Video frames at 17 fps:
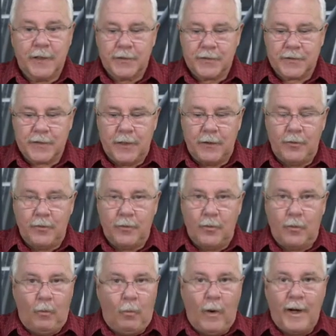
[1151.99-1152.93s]
So
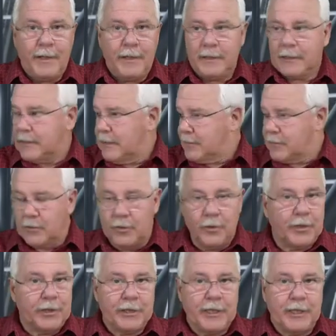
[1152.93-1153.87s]
1 doesn't
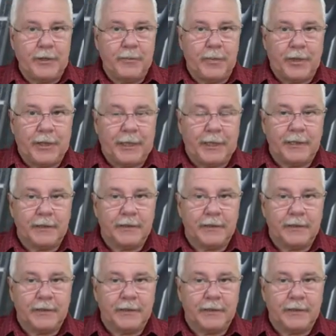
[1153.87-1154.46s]
look at anybody.